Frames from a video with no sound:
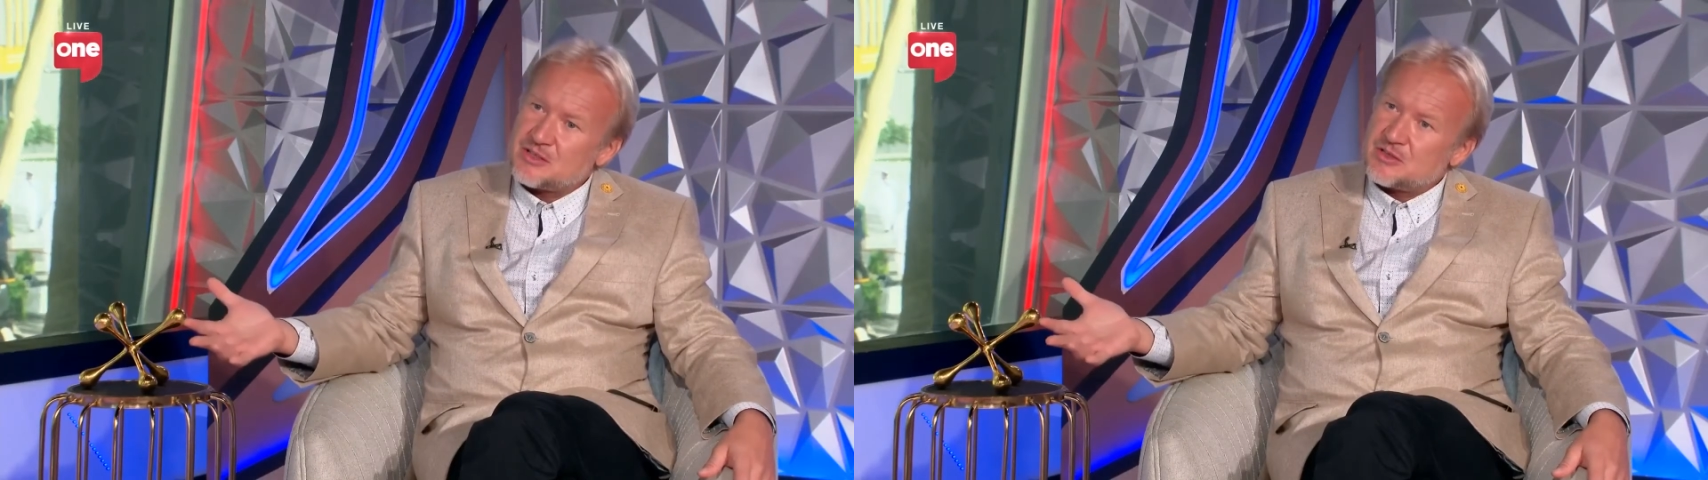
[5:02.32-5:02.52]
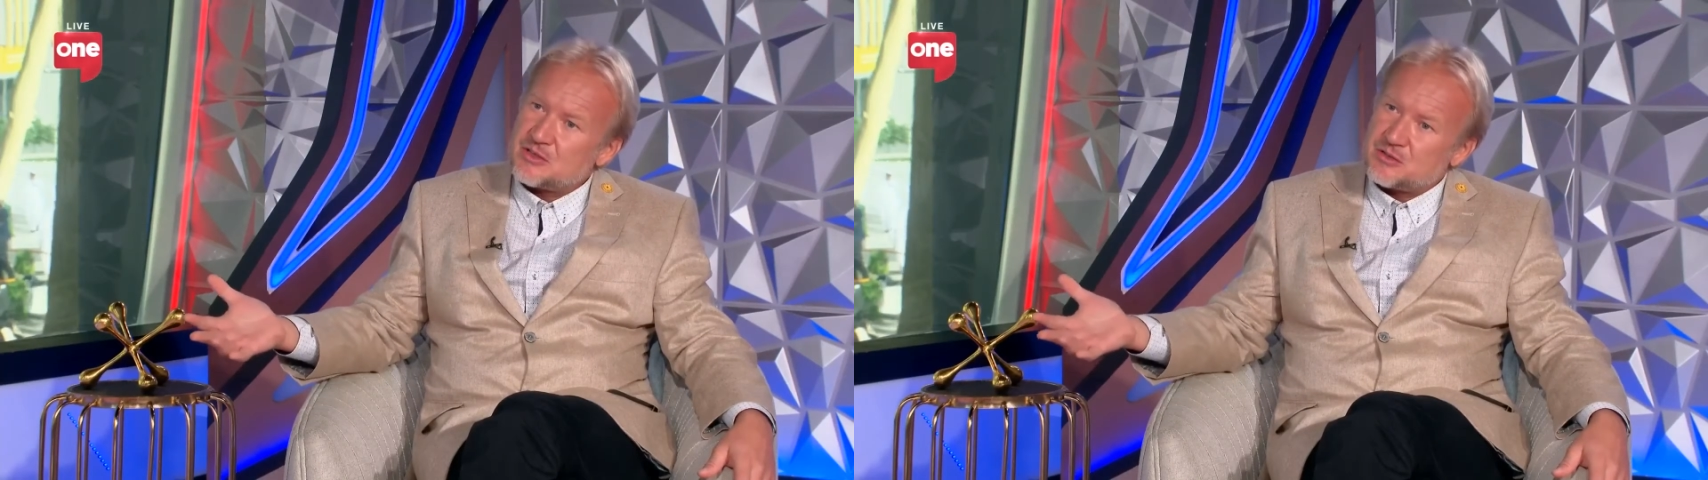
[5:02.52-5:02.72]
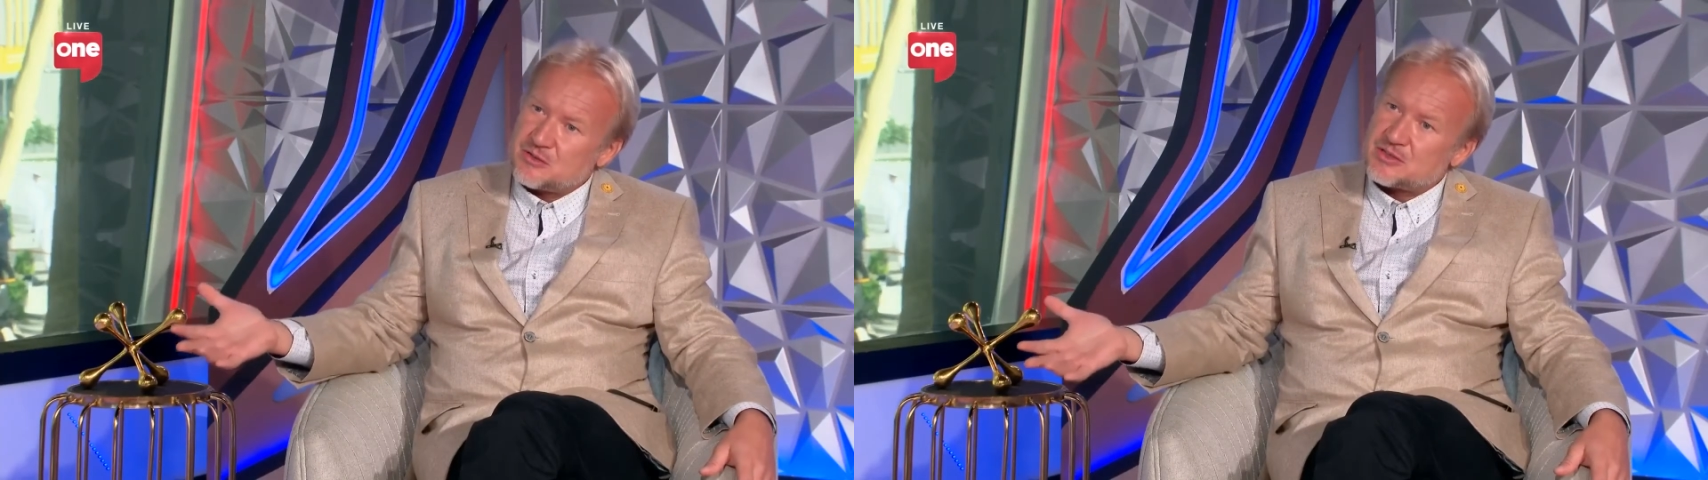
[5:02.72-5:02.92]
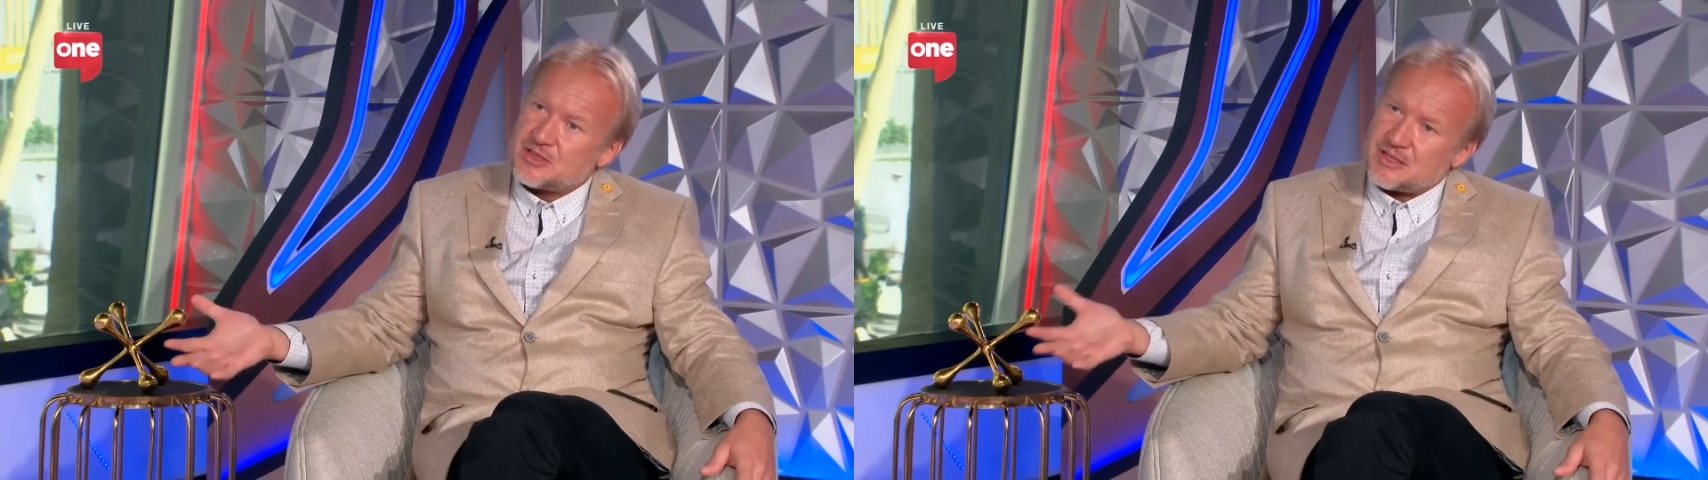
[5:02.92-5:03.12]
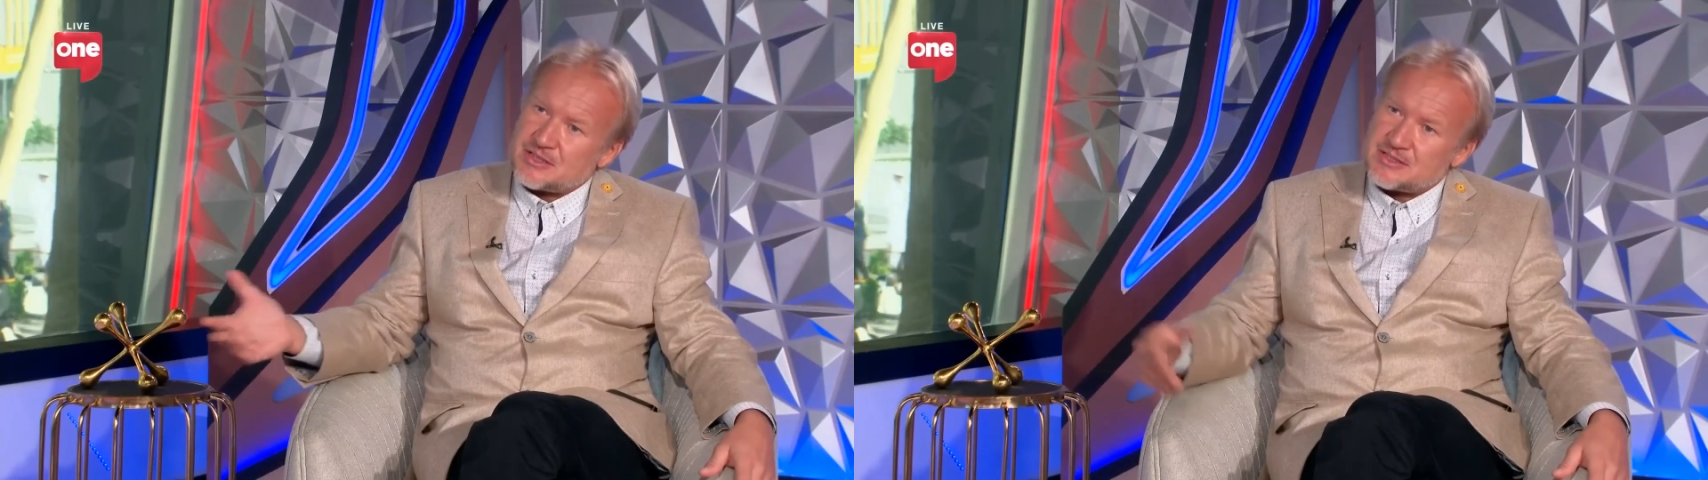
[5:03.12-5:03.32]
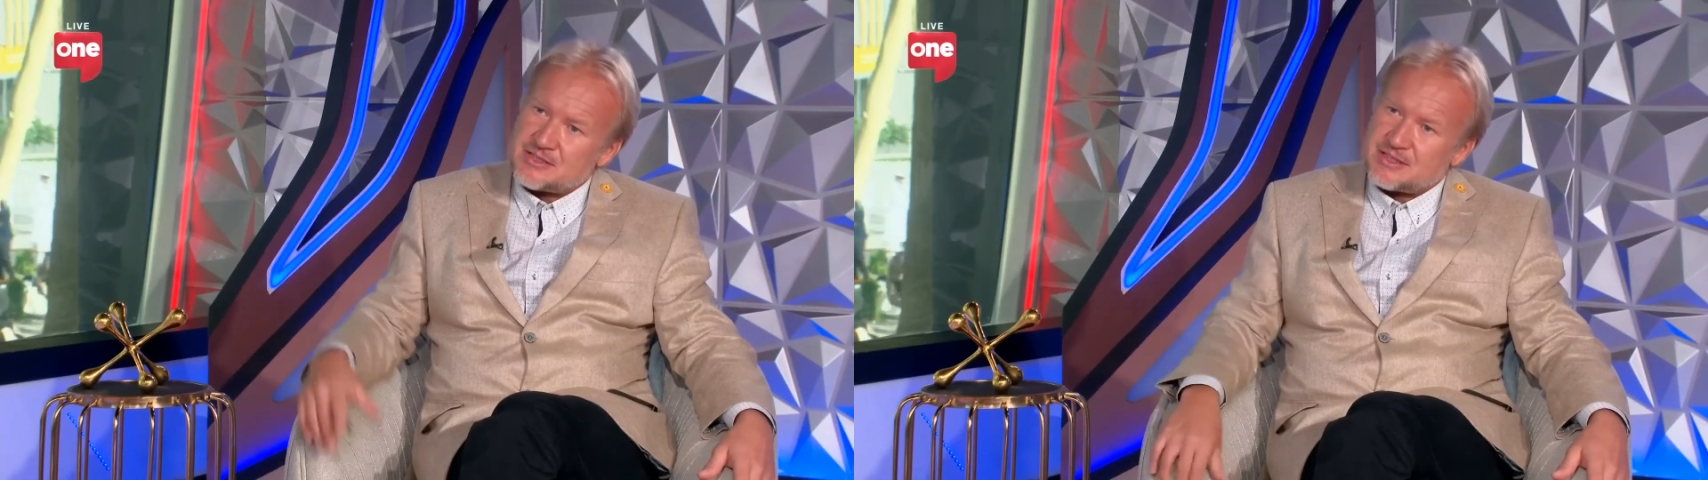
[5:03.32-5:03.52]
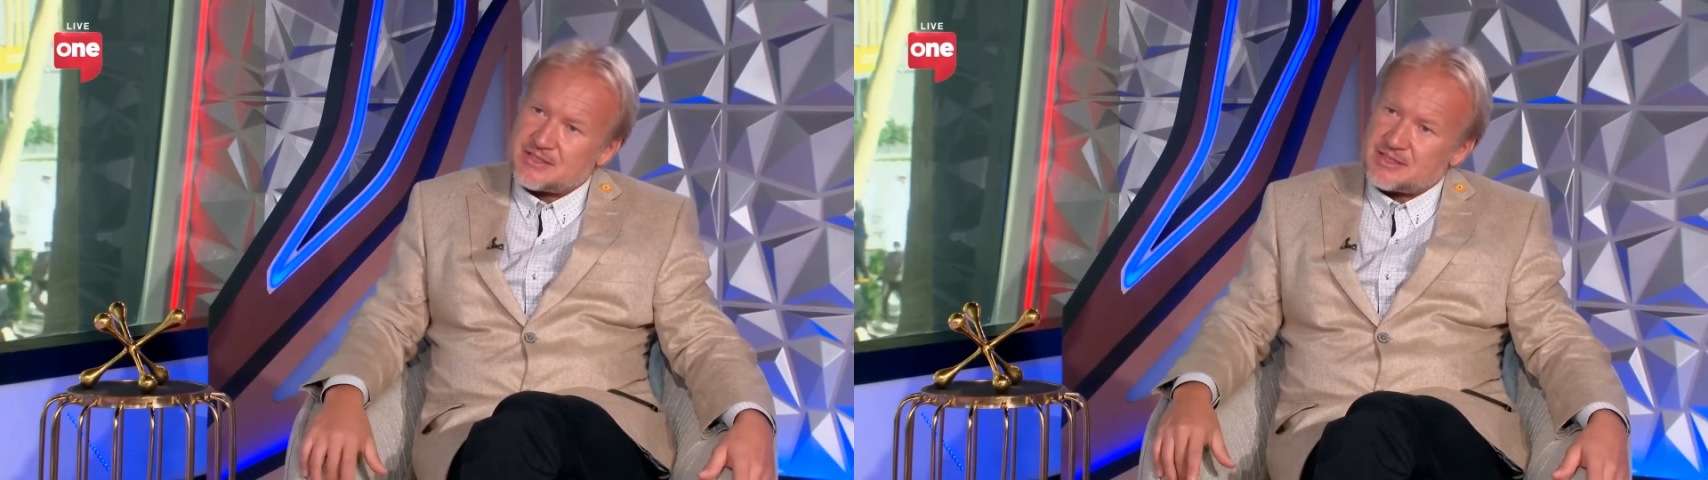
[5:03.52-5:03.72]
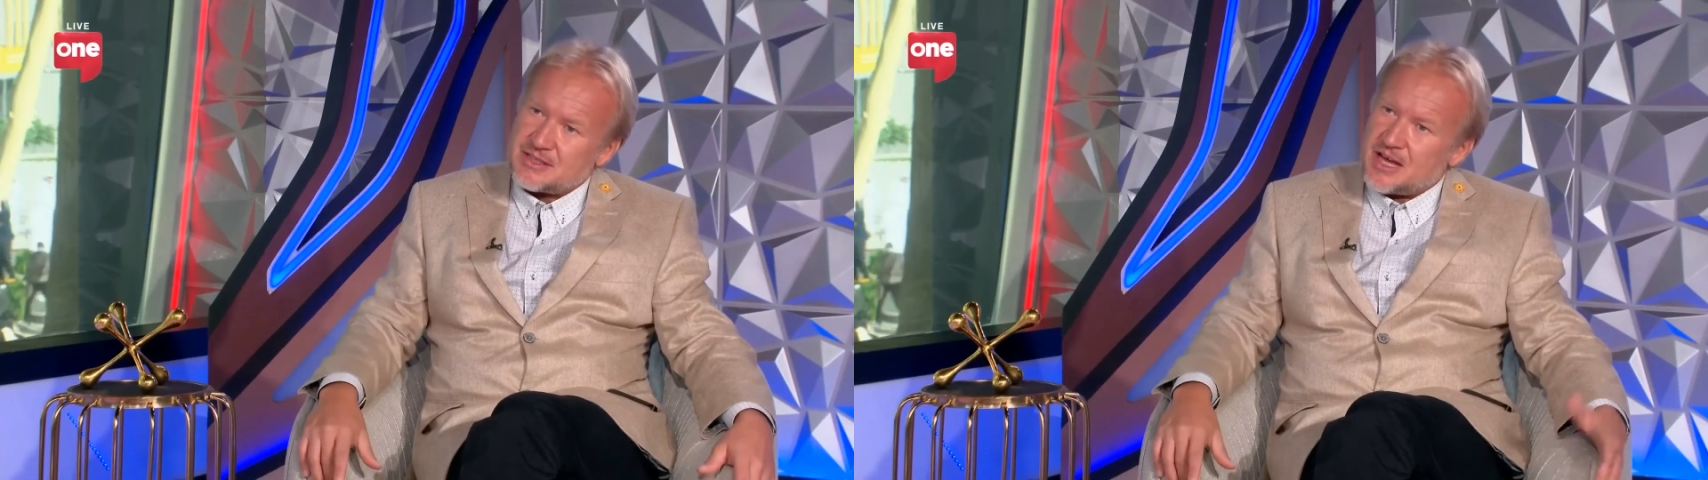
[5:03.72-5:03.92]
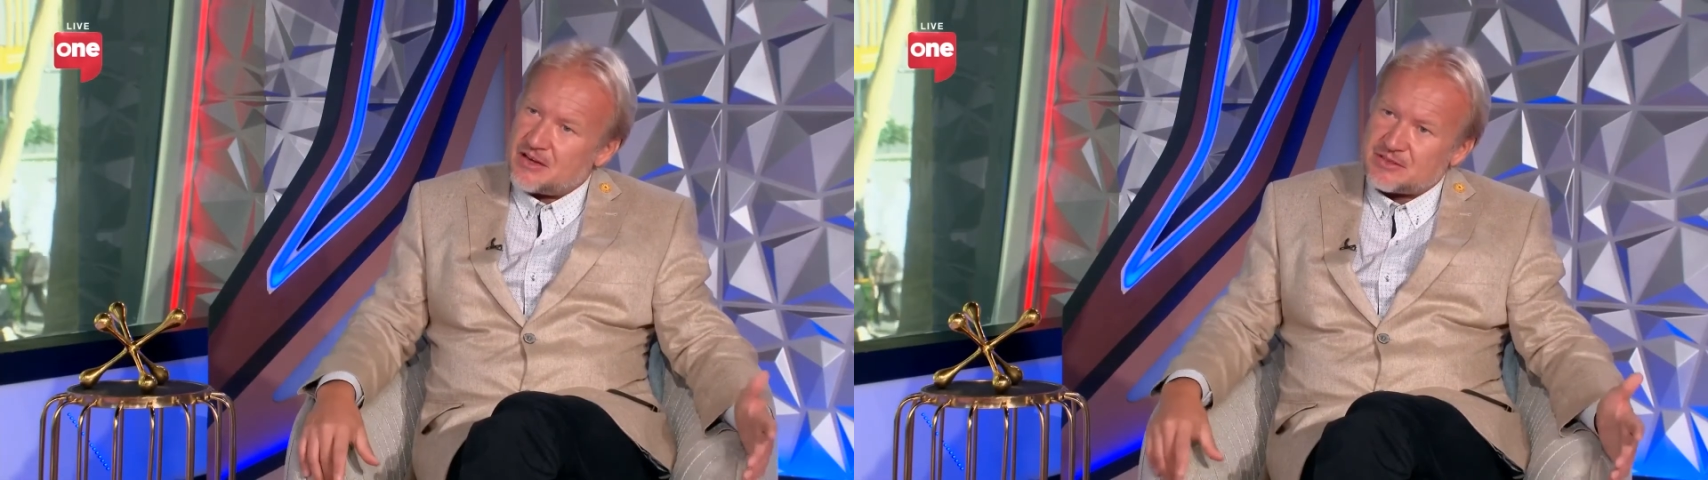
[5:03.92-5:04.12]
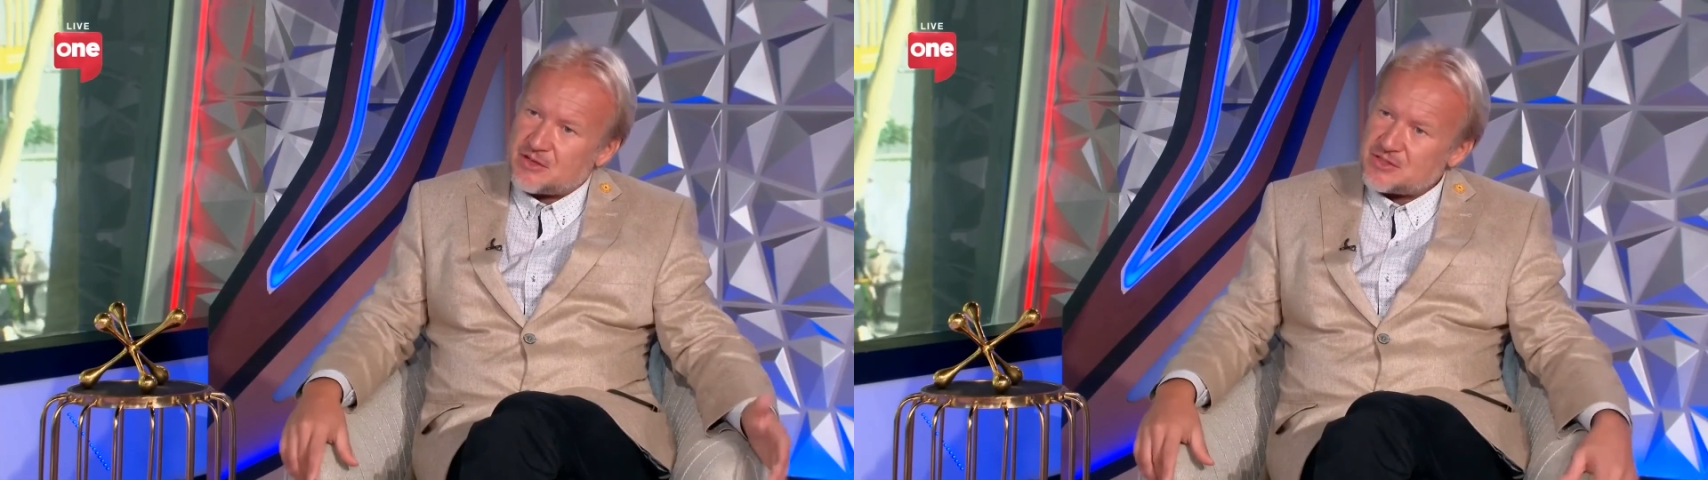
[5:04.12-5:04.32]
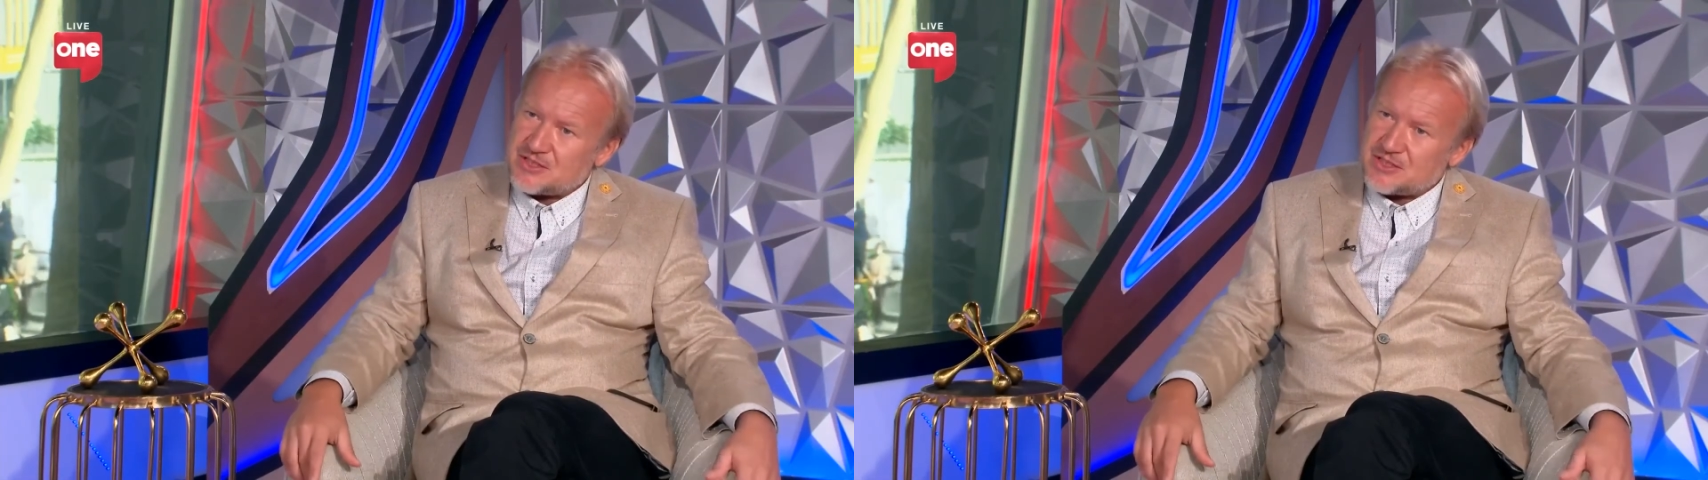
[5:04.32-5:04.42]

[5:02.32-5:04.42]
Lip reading: looked like 6,500